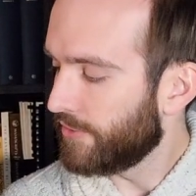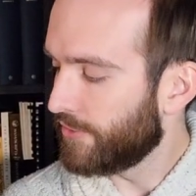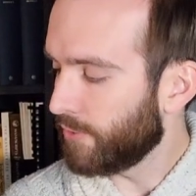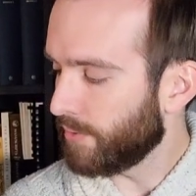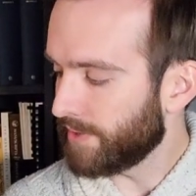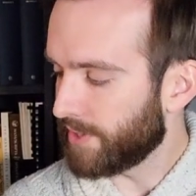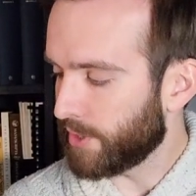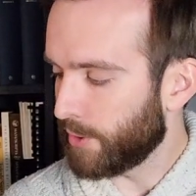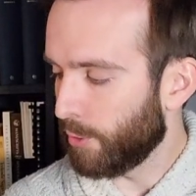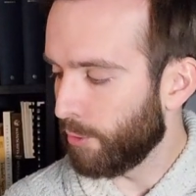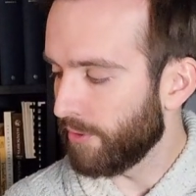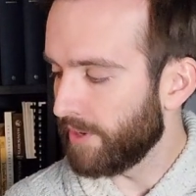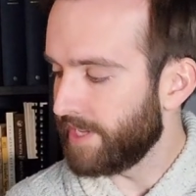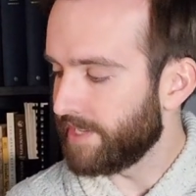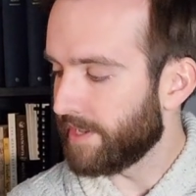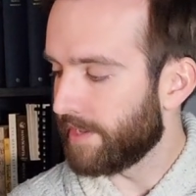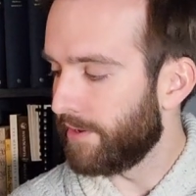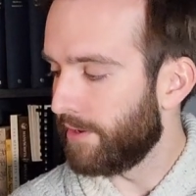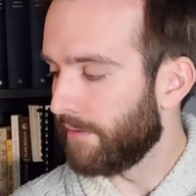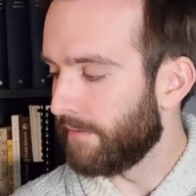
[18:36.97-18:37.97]
short
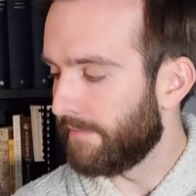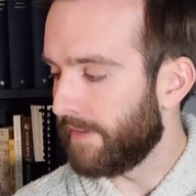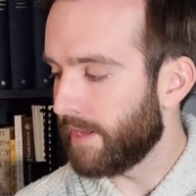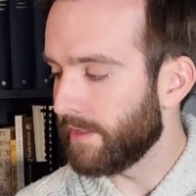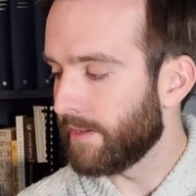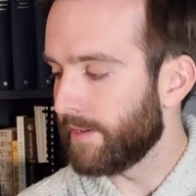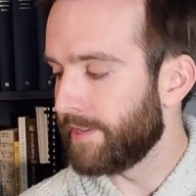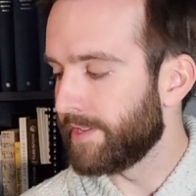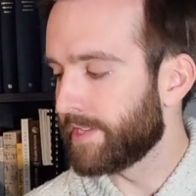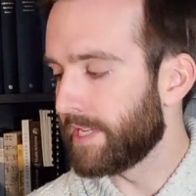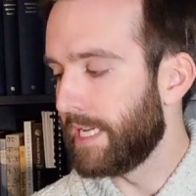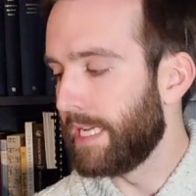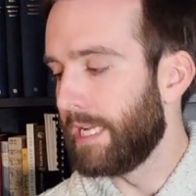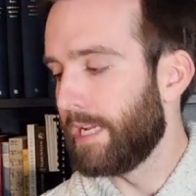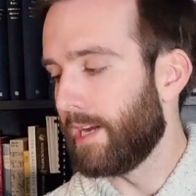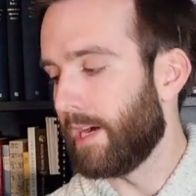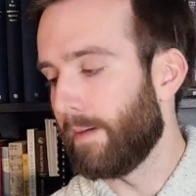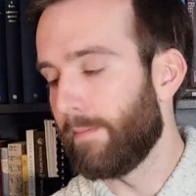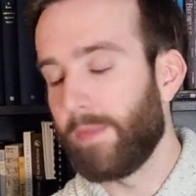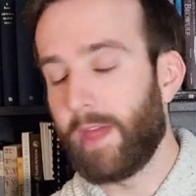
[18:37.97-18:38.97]
stories and novellas
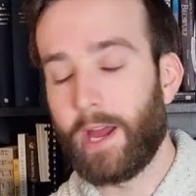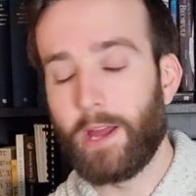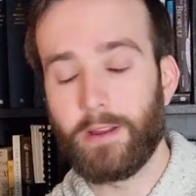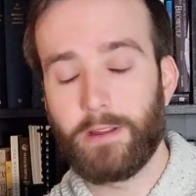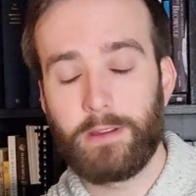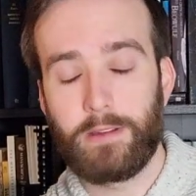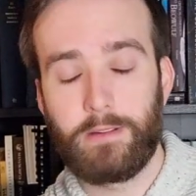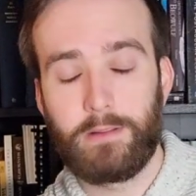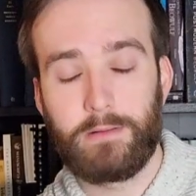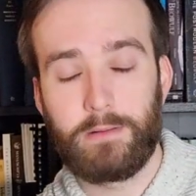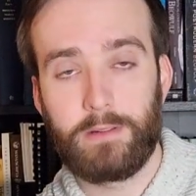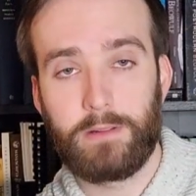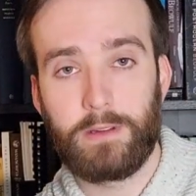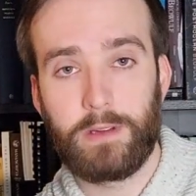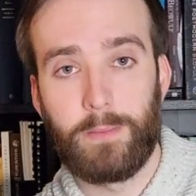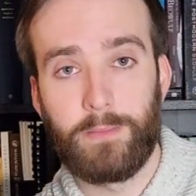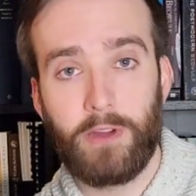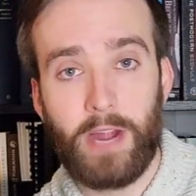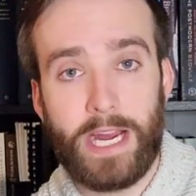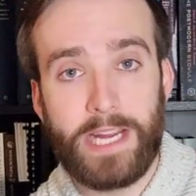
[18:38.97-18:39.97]
um, that
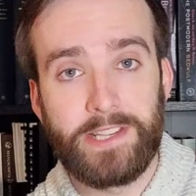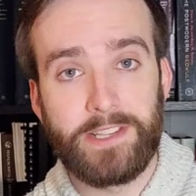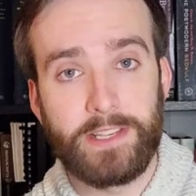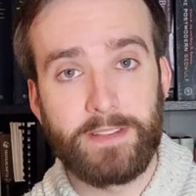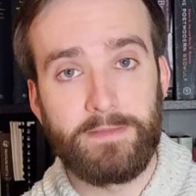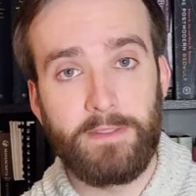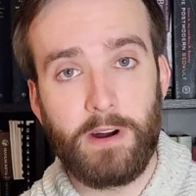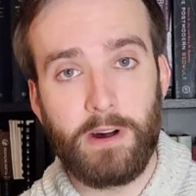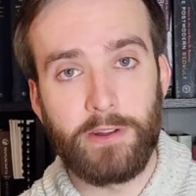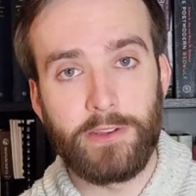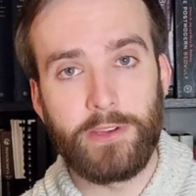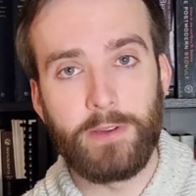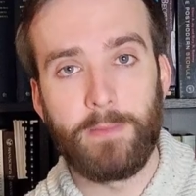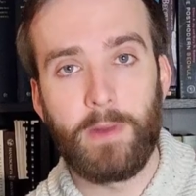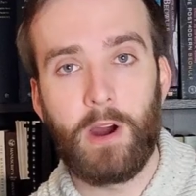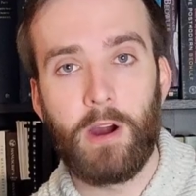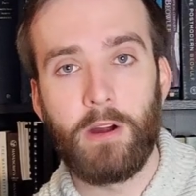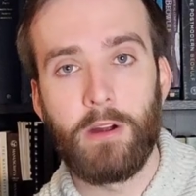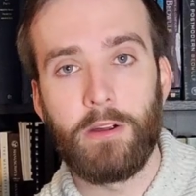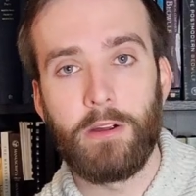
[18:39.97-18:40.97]
comprise this
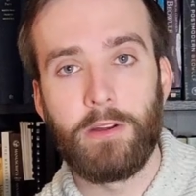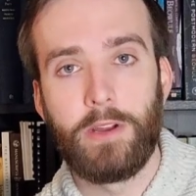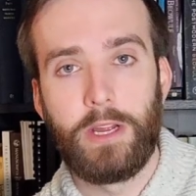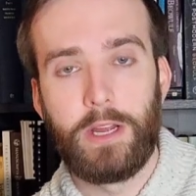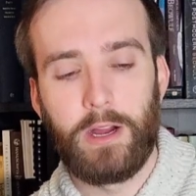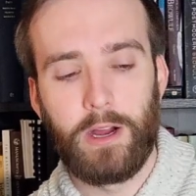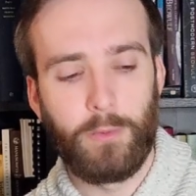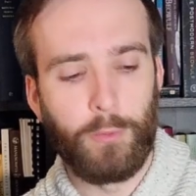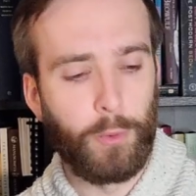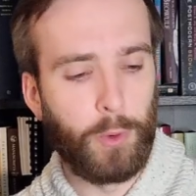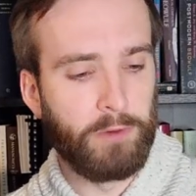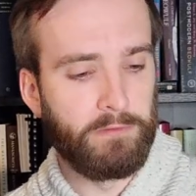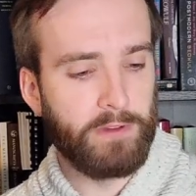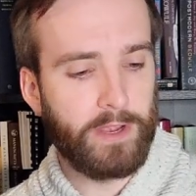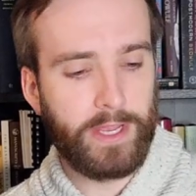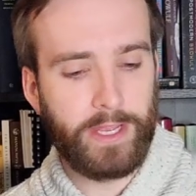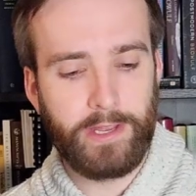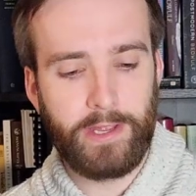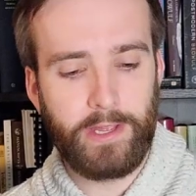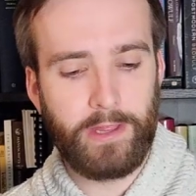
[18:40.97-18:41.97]
volume are uh, were
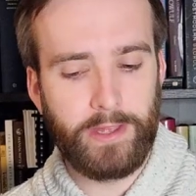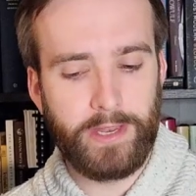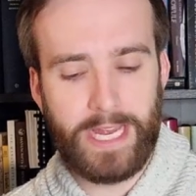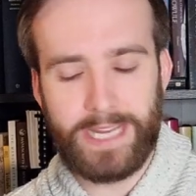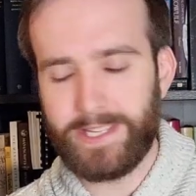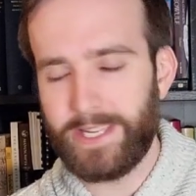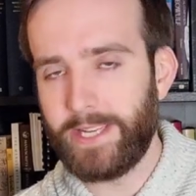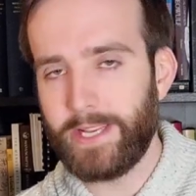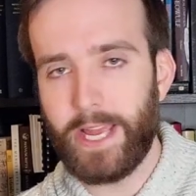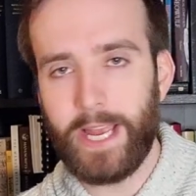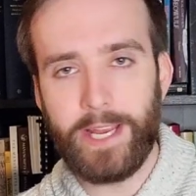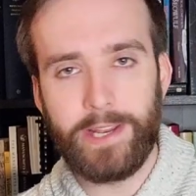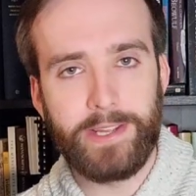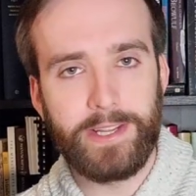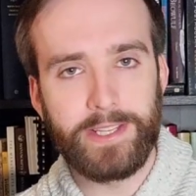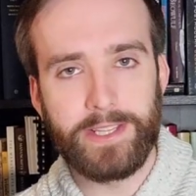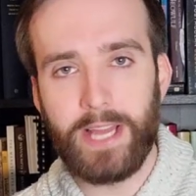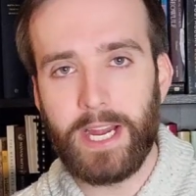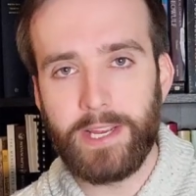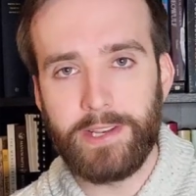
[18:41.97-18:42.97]
written in the nineteen
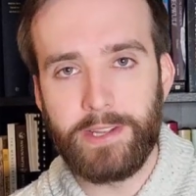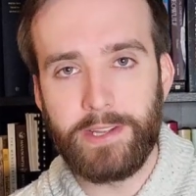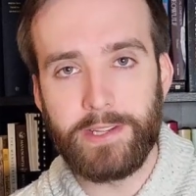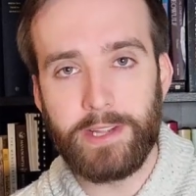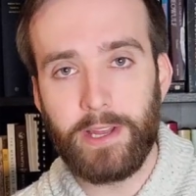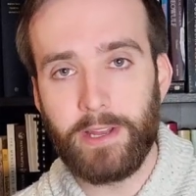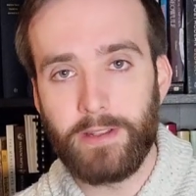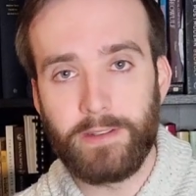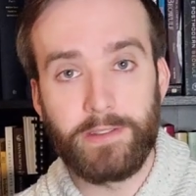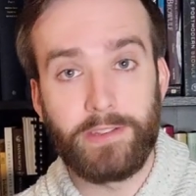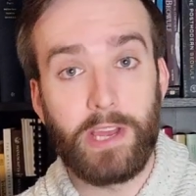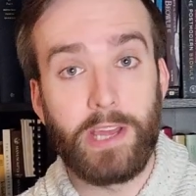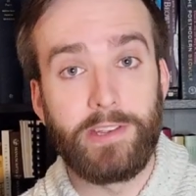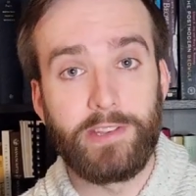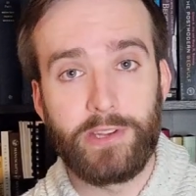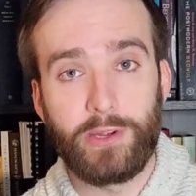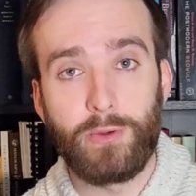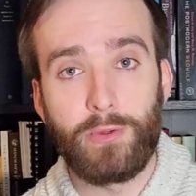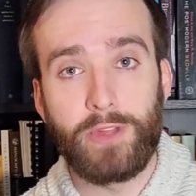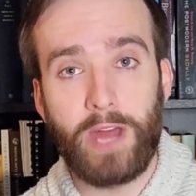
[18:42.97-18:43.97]
eighties, nineties, and,
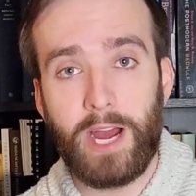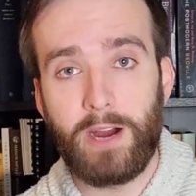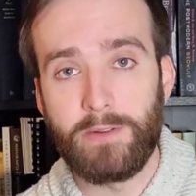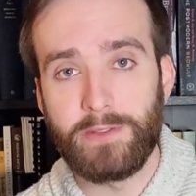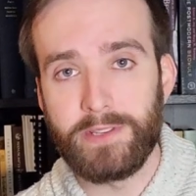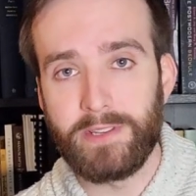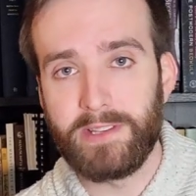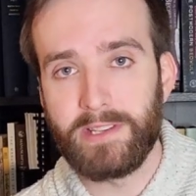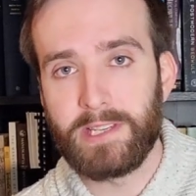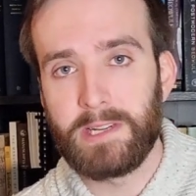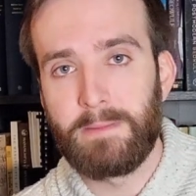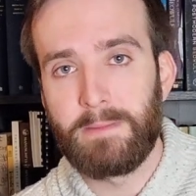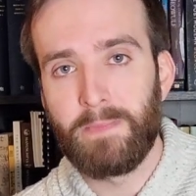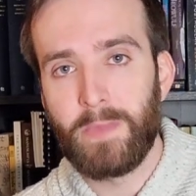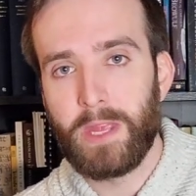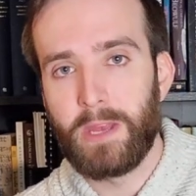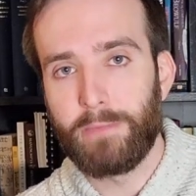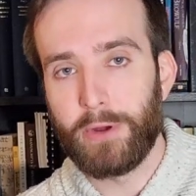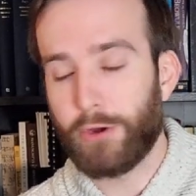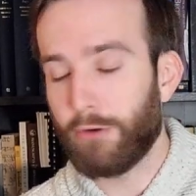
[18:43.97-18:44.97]
and two thousands.
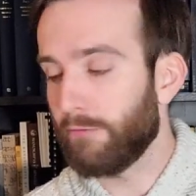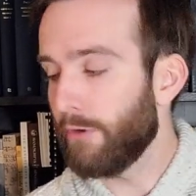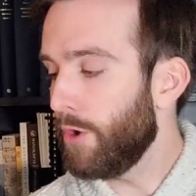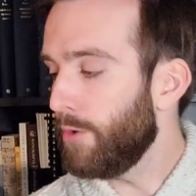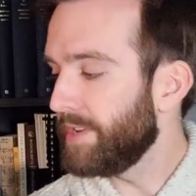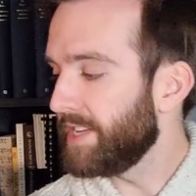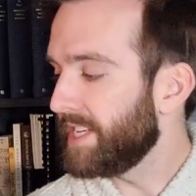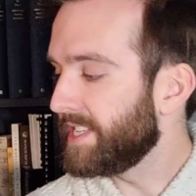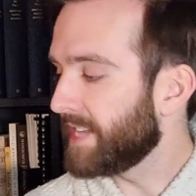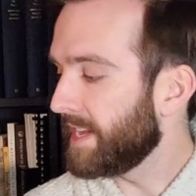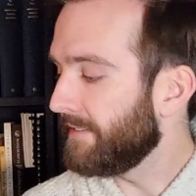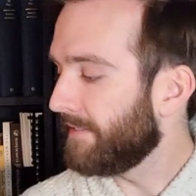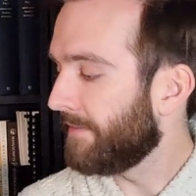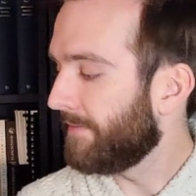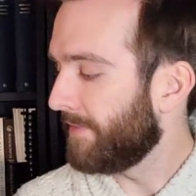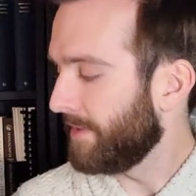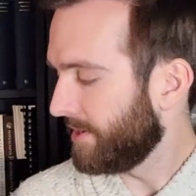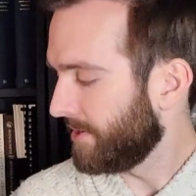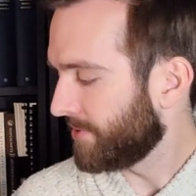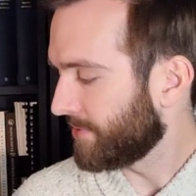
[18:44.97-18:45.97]
But Crone is a
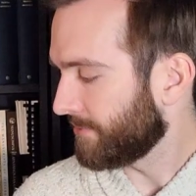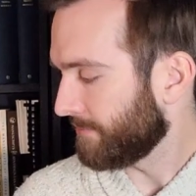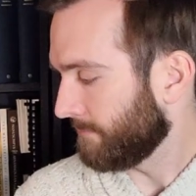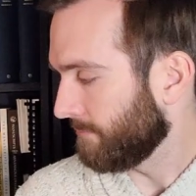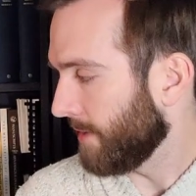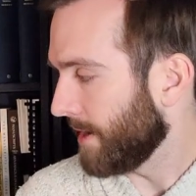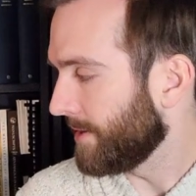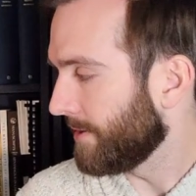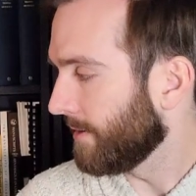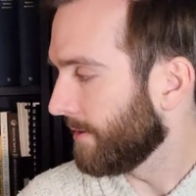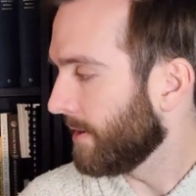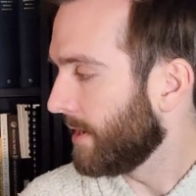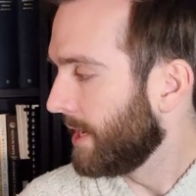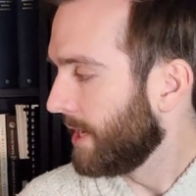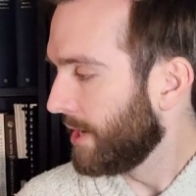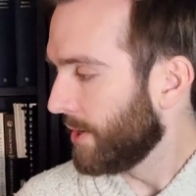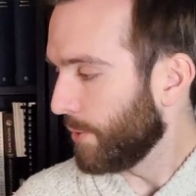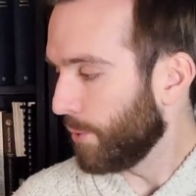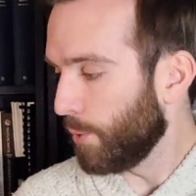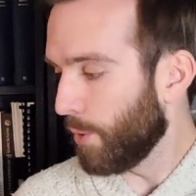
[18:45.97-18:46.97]
Finnish writer
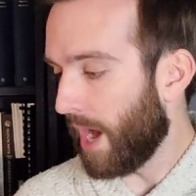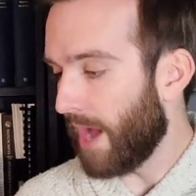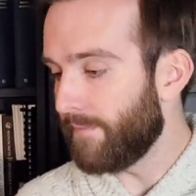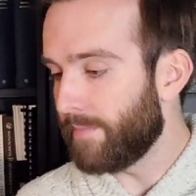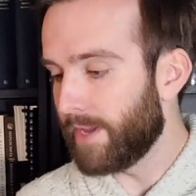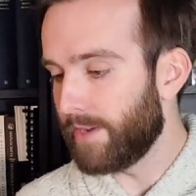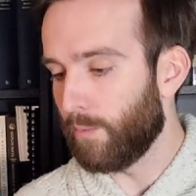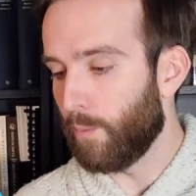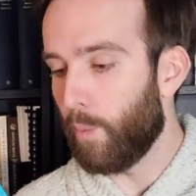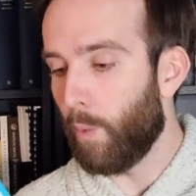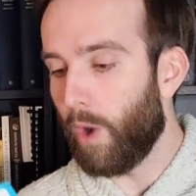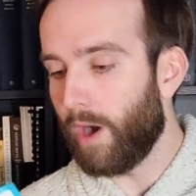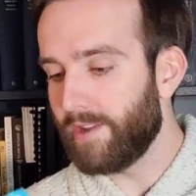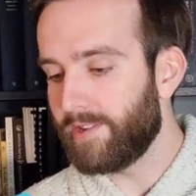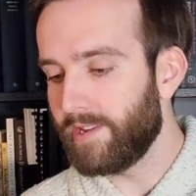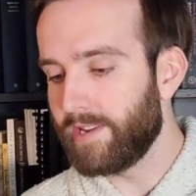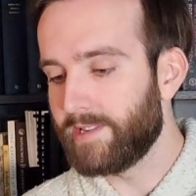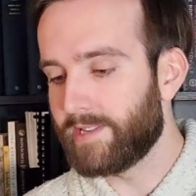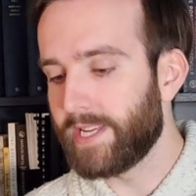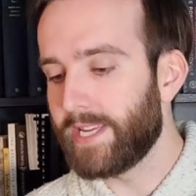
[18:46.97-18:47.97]
who I've been
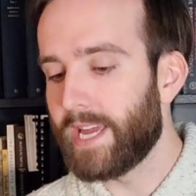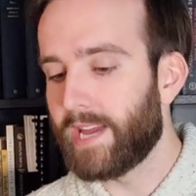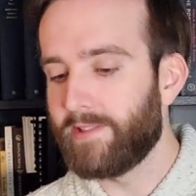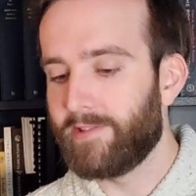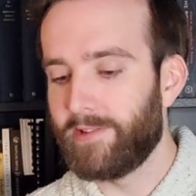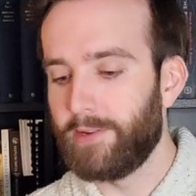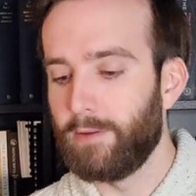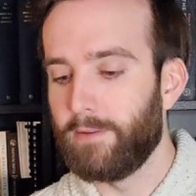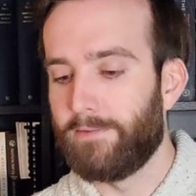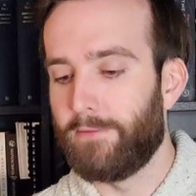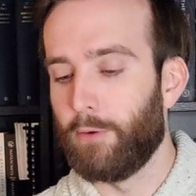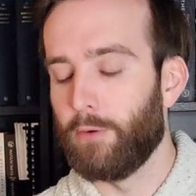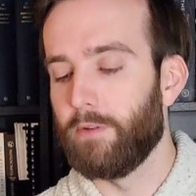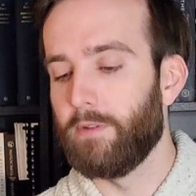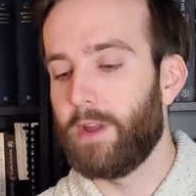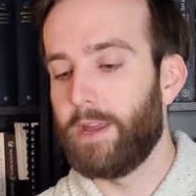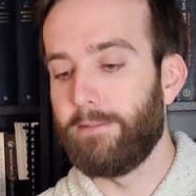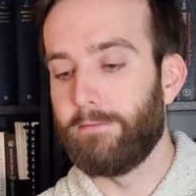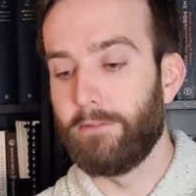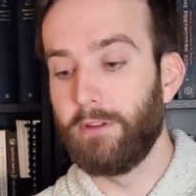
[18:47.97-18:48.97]
wanting to get to
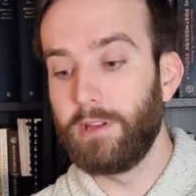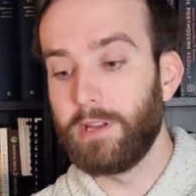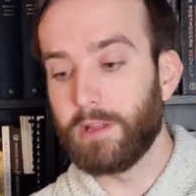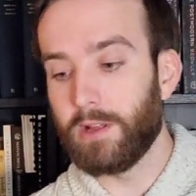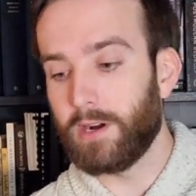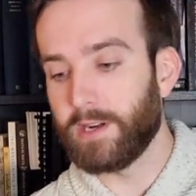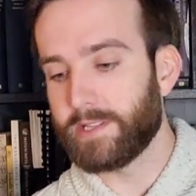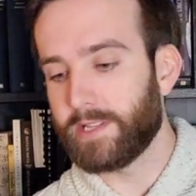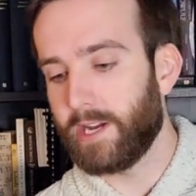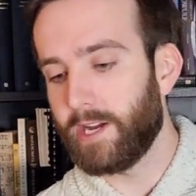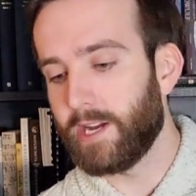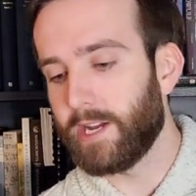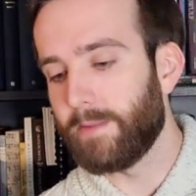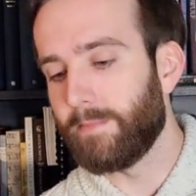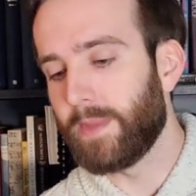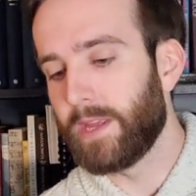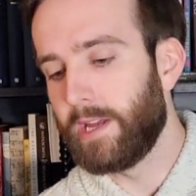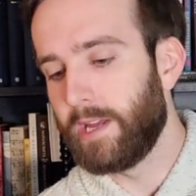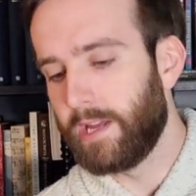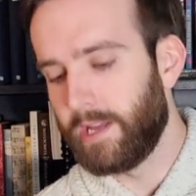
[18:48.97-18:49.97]
for a really long
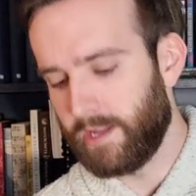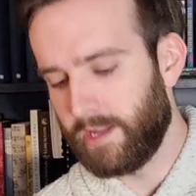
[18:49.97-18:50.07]
time.